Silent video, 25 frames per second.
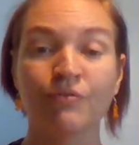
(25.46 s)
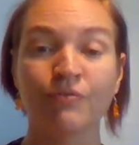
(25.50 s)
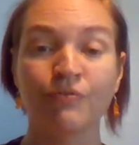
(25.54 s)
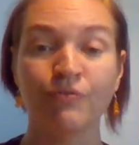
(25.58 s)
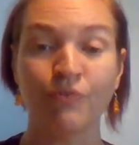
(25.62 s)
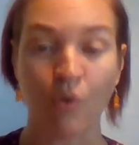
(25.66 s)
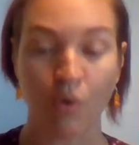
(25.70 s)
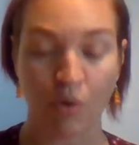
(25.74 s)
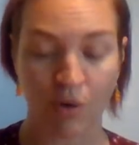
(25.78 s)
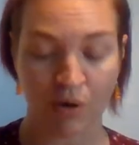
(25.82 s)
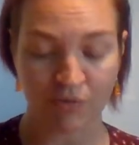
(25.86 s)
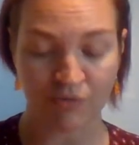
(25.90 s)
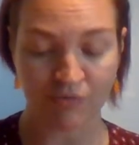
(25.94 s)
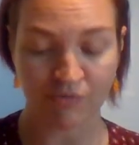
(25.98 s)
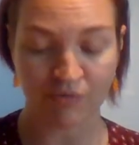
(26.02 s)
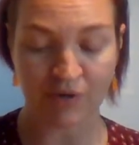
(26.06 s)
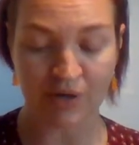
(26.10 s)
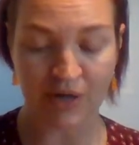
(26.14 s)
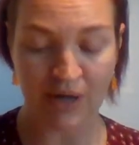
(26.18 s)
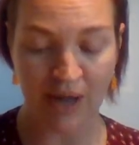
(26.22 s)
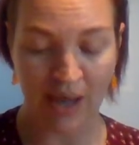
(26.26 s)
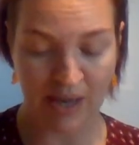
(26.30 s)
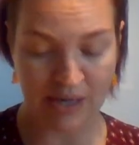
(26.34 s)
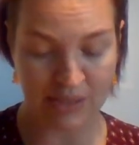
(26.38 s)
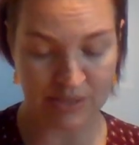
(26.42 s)
For
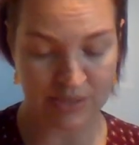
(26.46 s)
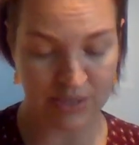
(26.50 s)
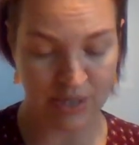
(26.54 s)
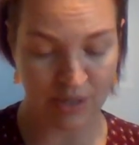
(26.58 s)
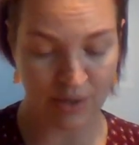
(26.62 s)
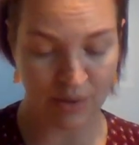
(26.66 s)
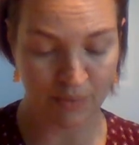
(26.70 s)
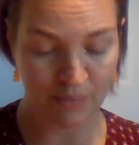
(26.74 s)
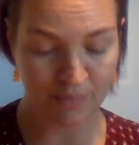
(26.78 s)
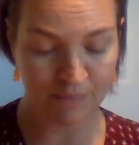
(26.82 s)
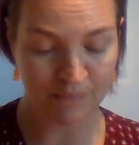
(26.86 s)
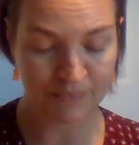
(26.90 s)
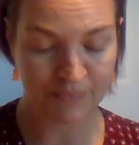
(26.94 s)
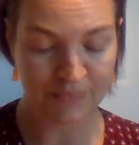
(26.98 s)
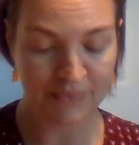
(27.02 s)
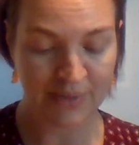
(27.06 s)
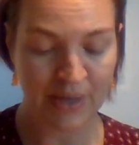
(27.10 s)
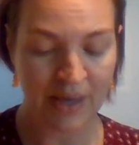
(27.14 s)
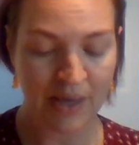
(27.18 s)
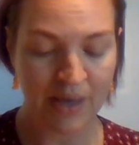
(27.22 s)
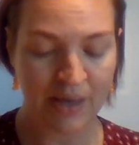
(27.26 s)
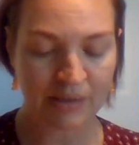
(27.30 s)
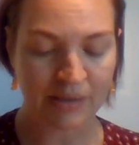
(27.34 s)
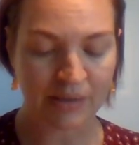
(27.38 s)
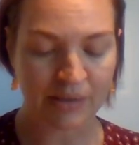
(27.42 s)
Fernando,
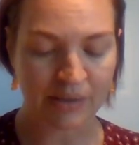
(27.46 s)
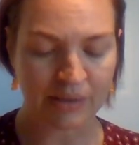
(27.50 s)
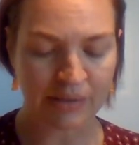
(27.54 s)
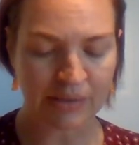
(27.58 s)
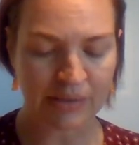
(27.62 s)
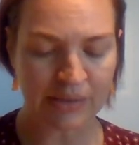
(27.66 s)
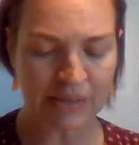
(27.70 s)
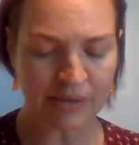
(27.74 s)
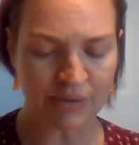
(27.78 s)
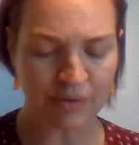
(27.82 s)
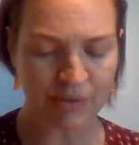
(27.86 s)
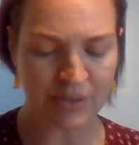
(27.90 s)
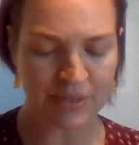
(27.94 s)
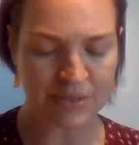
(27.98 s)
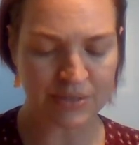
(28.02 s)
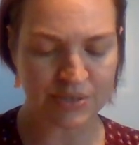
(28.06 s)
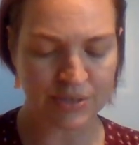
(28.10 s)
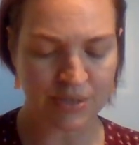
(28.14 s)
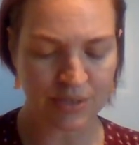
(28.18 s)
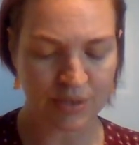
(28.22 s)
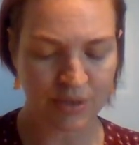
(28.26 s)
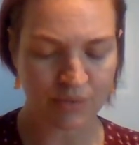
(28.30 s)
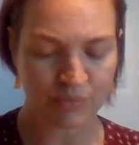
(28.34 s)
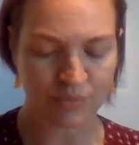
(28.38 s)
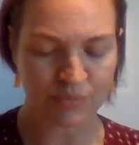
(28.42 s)
the lyrics
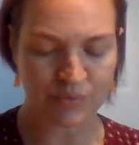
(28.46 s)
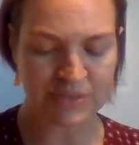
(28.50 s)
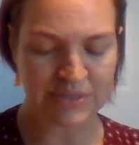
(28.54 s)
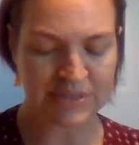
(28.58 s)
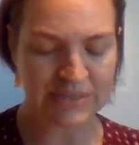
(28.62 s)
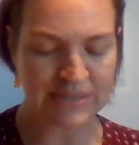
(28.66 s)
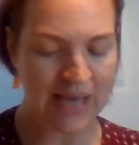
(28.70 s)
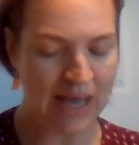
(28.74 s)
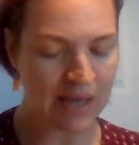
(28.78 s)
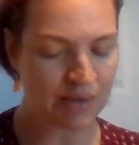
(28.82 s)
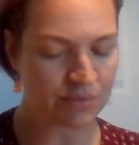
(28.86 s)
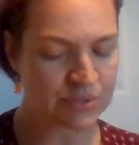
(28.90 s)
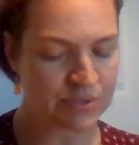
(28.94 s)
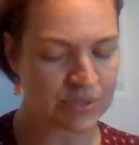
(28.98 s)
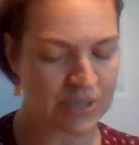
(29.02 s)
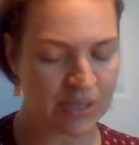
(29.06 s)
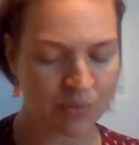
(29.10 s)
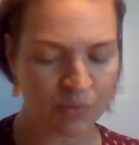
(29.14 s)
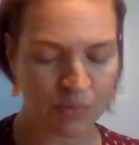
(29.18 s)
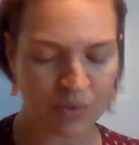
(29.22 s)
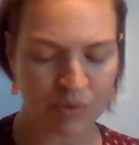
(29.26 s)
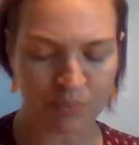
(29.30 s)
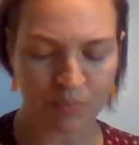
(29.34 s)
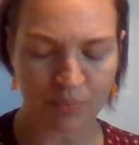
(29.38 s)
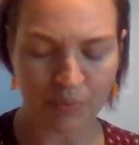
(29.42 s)
resounding
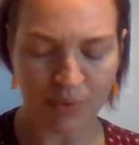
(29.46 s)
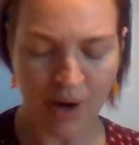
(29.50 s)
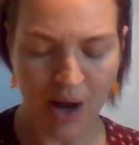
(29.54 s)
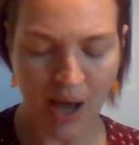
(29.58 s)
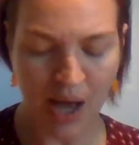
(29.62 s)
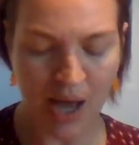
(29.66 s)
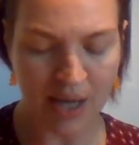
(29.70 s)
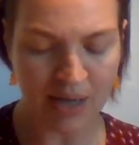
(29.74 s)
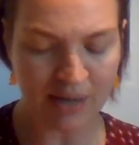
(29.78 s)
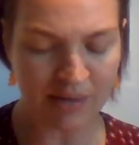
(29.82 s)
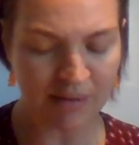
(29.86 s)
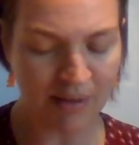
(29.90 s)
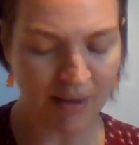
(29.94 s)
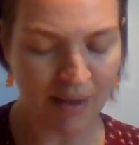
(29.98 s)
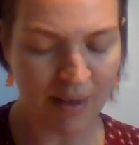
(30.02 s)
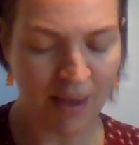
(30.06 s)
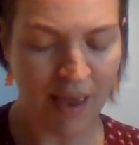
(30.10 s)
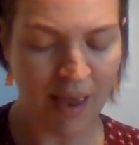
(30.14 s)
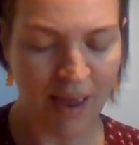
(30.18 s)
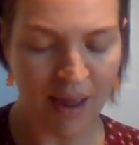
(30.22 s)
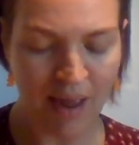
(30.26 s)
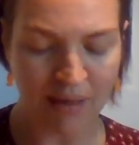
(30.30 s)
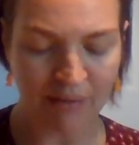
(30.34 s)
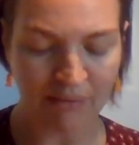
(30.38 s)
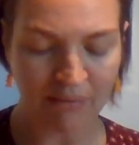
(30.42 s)
with pride
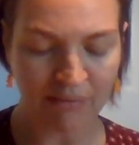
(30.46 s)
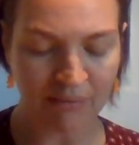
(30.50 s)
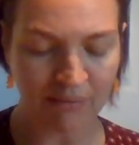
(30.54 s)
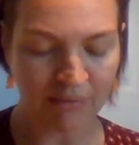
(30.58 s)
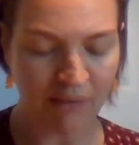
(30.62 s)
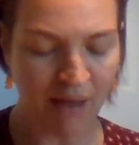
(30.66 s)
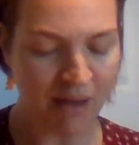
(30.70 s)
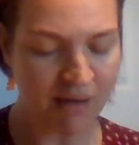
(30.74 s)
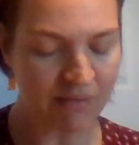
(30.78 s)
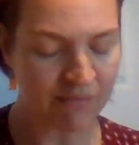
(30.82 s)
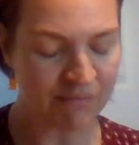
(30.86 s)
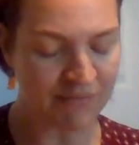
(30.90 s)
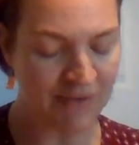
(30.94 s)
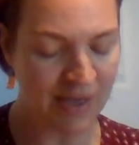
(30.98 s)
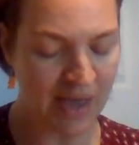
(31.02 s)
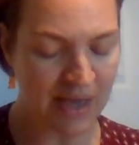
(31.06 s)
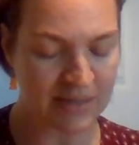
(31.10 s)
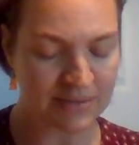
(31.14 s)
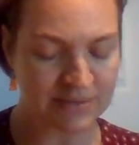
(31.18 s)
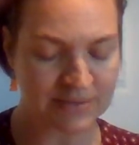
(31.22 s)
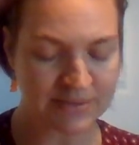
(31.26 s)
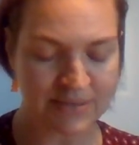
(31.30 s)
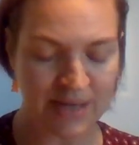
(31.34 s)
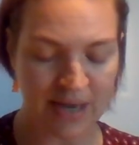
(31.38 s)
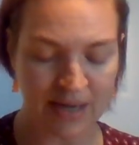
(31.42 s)
and love
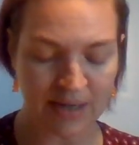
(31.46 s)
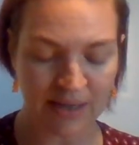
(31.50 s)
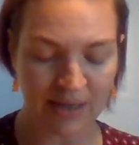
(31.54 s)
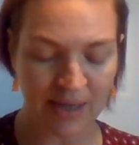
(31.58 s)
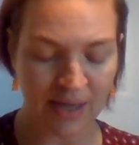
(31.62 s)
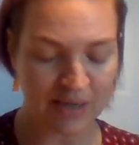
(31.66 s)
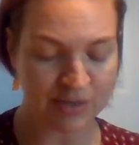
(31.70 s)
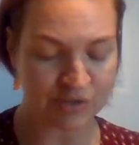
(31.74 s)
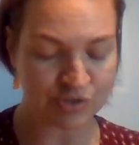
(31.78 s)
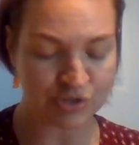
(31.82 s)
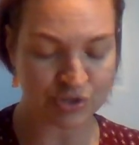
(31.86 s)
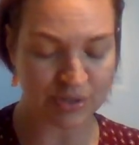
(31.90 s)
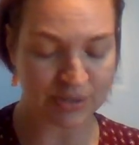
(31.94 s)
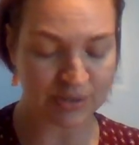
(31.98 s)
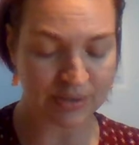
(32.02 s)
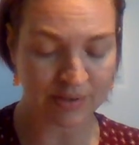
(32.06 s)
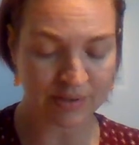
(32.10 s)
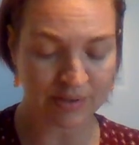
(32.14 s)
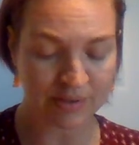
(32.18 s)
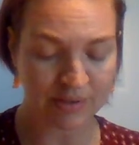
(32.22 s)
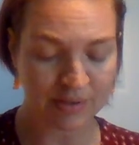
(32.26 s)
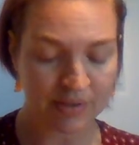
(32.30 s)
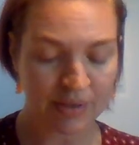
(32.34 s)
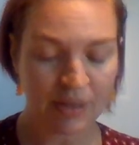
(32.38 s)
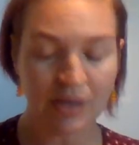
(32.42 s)
and dedication.
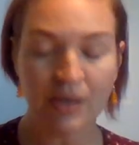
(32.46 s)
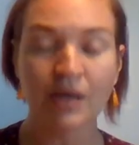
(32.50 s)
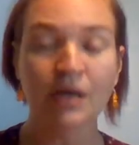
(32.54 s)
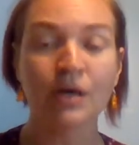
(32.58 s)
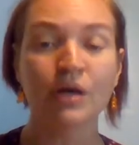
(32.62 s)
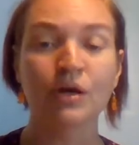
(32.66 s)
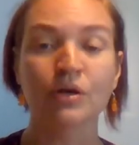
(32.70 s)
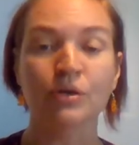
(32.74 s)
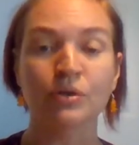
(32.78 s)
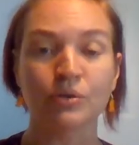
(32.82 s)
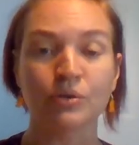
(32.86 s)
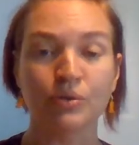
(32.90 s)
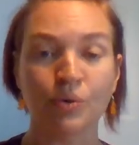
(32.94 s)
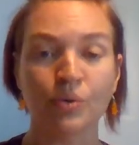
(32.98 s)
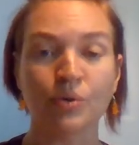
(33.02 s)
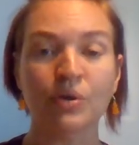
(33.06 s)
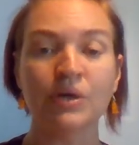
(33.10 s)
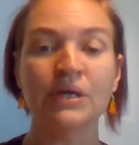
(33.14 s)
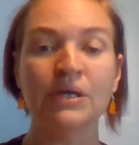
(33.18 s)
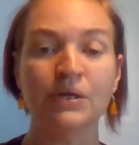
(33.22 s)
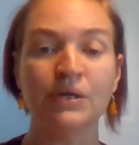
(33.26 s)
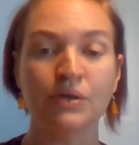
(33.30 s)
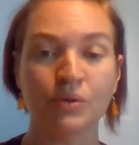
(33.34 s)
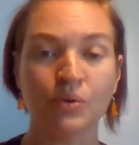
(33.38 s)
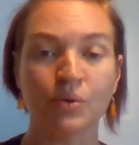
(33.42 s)

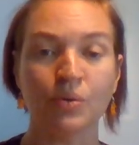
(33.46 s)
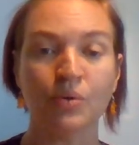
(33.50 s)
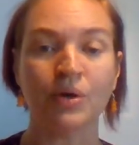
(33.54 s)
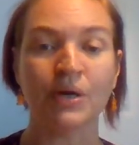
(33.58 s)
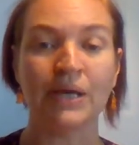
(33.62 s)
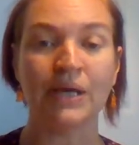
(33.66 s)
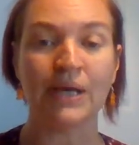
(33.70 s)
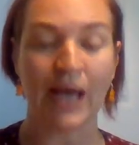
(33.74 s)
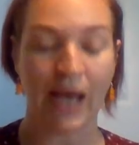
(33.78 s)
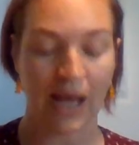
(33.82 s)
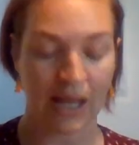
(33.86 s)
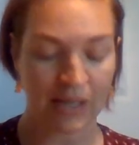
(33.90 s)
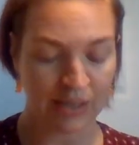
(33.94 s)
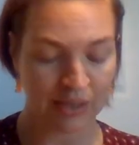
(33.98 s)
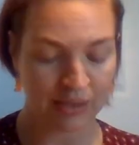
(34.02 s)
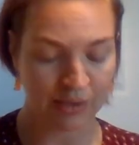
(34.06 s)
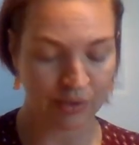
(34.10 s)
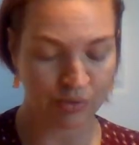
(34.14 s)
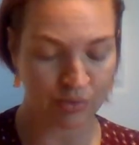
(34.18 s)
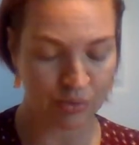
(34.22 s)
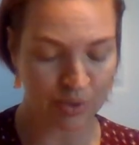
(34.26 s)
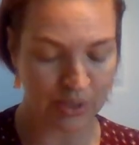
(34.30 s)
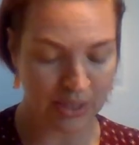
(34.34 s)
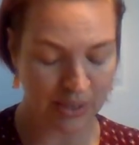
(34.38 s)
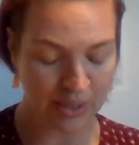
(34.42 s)
Glory, glory,
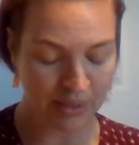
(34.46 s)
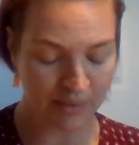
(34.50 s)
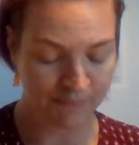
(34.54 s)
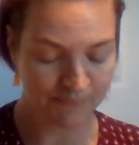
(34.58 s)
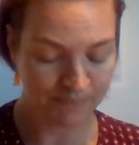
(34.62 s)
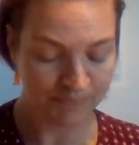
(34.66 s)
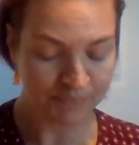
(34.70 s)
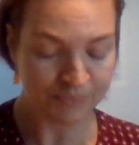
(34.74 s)
hallelujah.